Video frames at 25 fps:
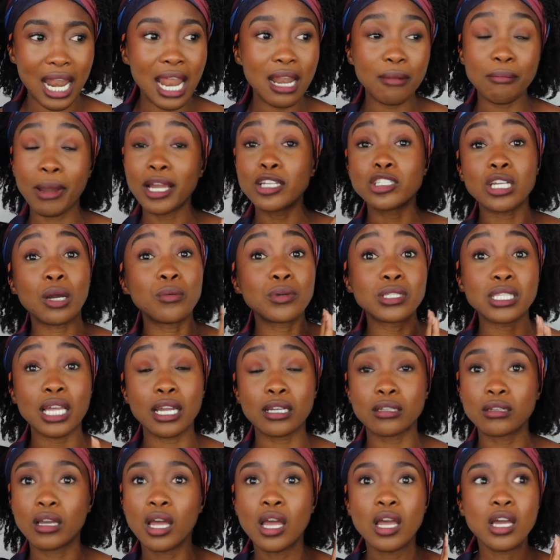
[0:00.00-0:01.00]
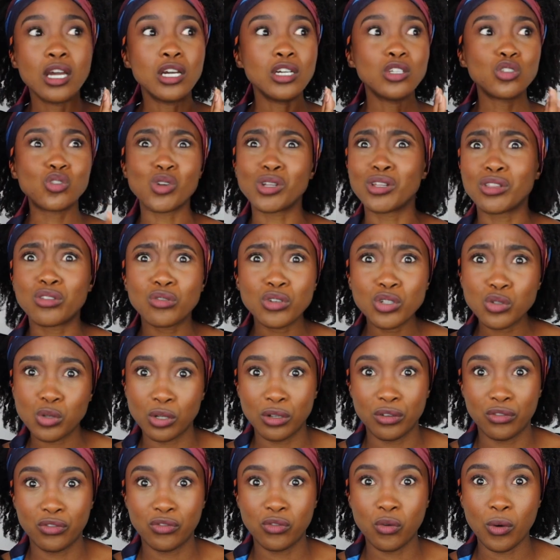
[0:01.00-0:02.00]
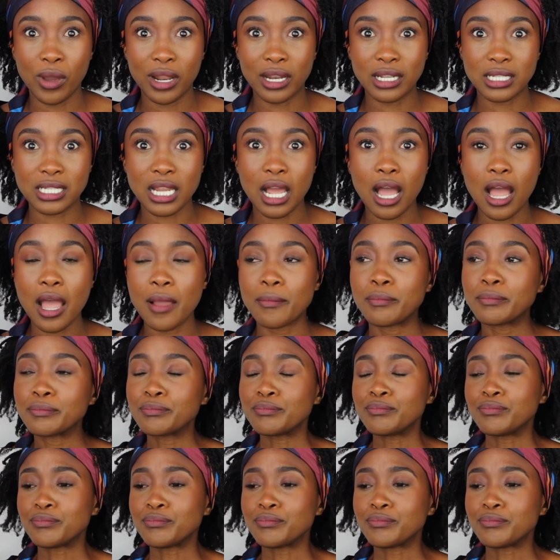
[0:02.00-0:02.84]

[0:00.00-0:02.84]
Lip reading: And mind, I was like 23, 24 at a time.